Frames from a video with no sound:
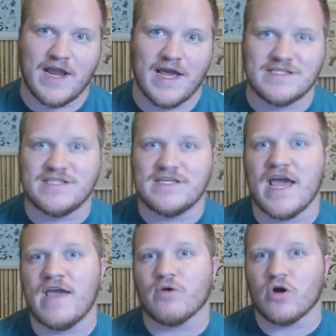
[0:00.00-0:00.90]
and
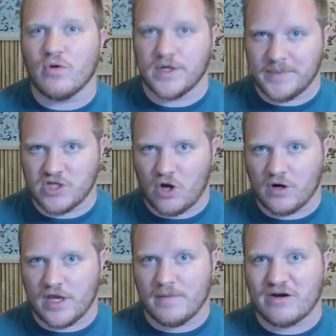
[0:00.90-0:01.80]
today we're going to be
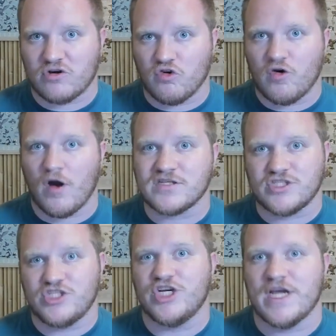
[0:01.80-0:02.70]
talking about
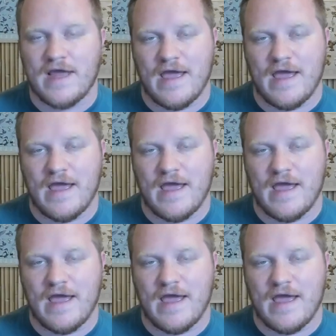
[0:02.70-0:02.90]
cross-gen